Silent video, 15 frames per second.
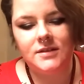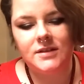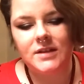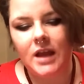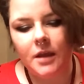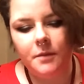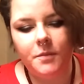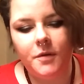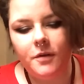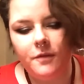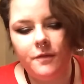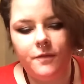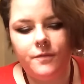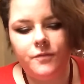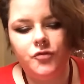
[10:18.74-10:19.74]
type
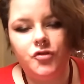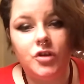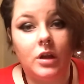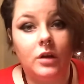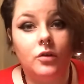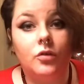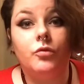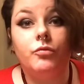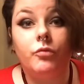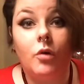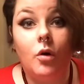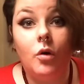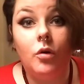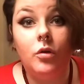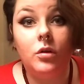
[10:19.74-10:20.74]
of gender
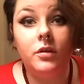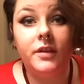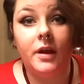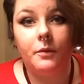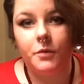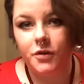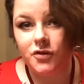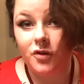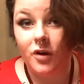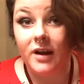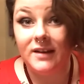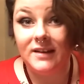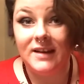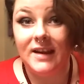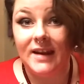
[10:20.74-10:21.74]
role that we're
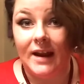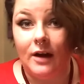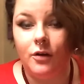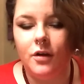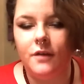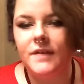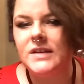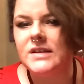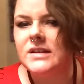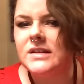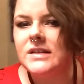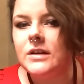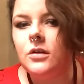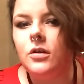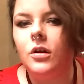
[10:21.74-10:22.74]
trying to get out of is
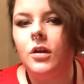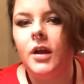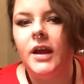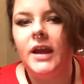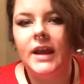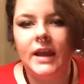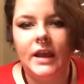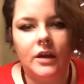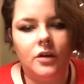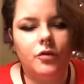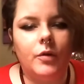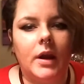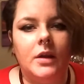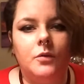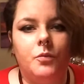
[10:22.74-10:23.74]
still
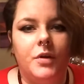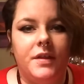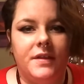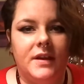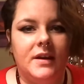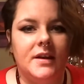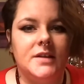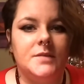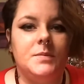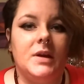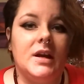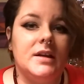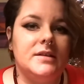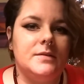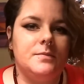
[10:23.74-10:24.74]
ingrained within us,
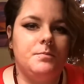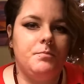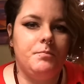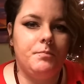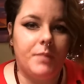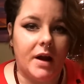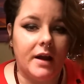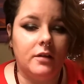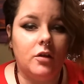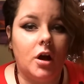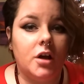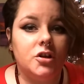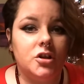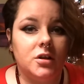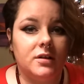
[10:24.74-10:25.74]
because
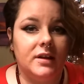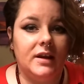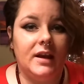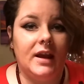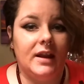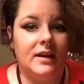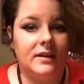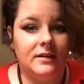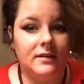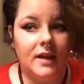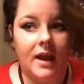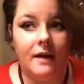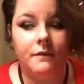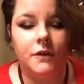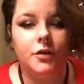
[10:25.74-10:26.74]
biologically and
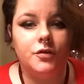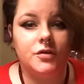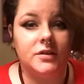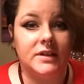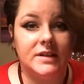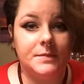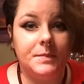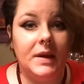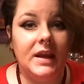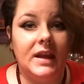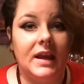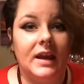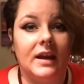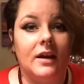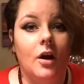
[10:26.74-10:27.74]
evolutionally
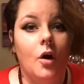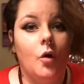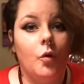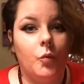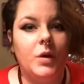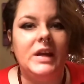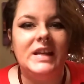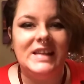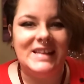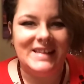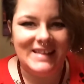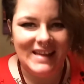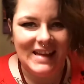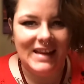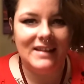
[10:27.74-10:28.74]
speaking, we
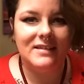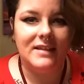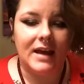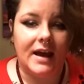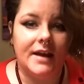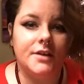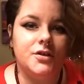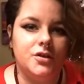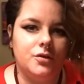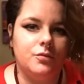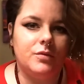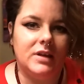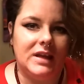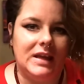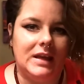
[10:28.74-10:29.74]
need that
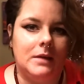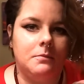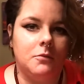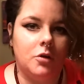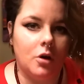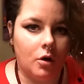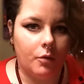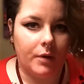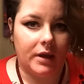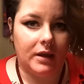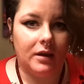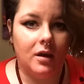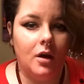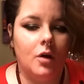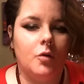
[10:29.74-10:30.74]
to keep
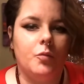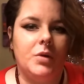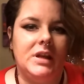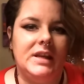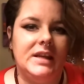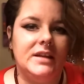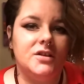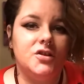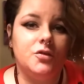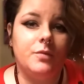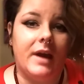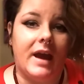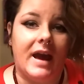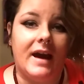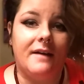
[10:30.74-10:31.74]
going. We need to
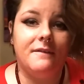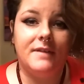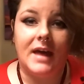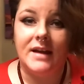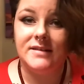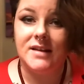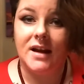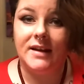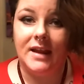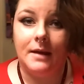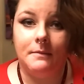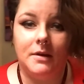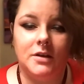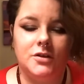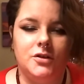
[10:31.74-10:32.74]
have that
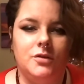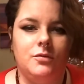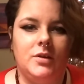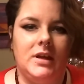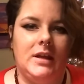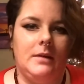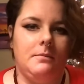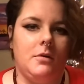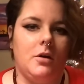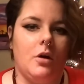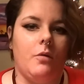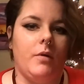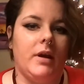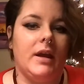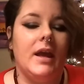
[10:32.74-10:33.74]
dynamic to keep
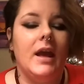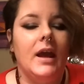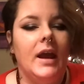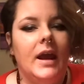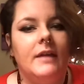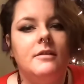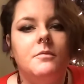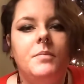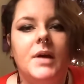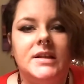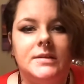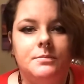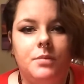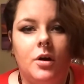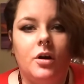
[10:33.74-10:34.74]
going. And the
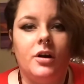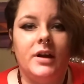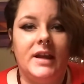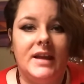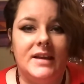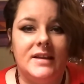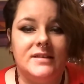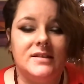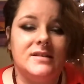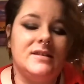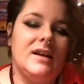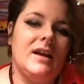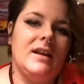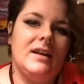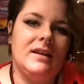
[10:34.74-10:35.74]
best part is
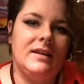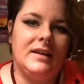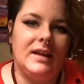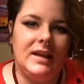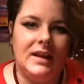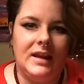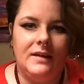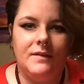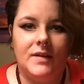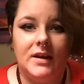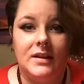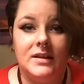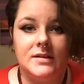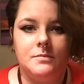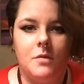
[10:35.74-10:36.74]
that even
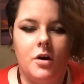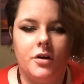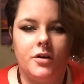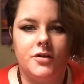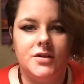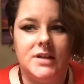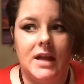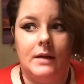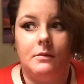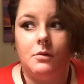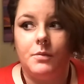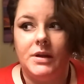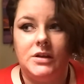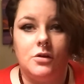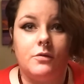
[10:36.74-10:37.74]
in this modern day where
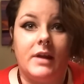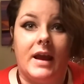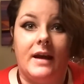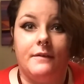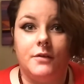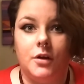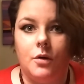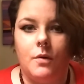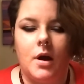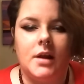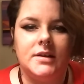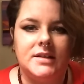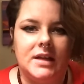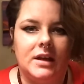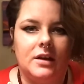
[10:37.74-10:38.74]
we don't have to go
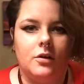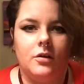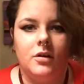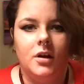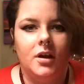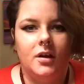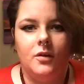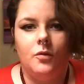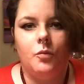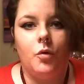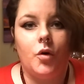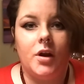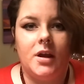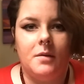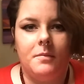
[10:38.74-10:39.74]
hunting or
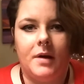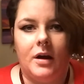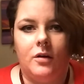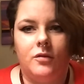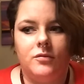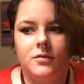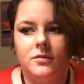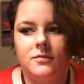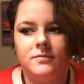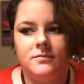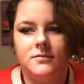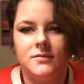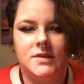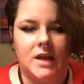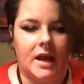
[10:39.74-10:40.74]
worry about
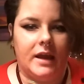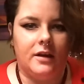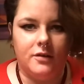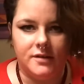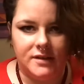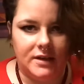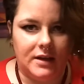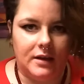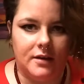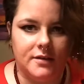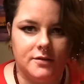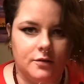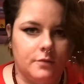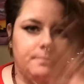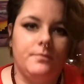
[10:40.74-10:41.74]
tigers eating
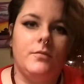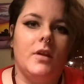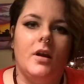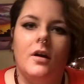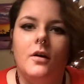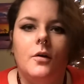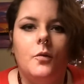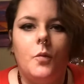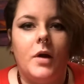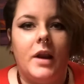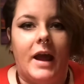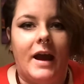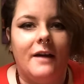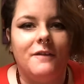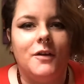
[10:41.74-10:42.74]
us or what
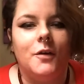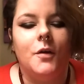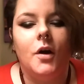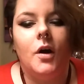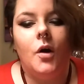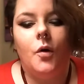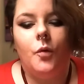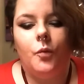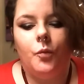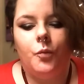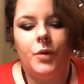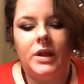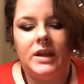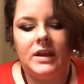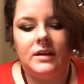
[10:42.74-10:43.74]
have you,
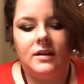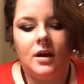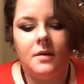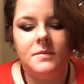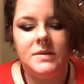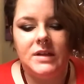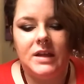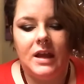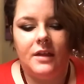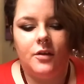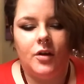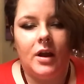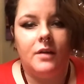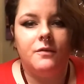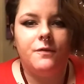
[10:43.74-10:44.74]
we can come
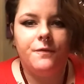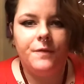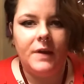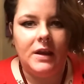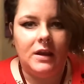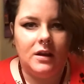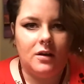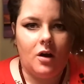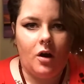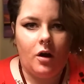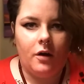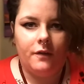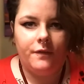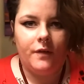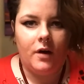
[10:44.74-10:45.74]
together and feed
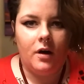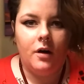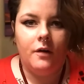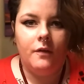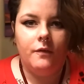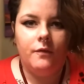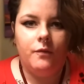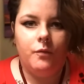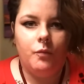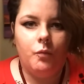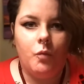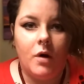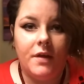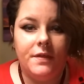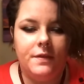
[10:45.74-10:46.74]
off of
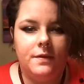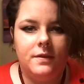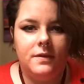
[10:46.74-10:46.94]
what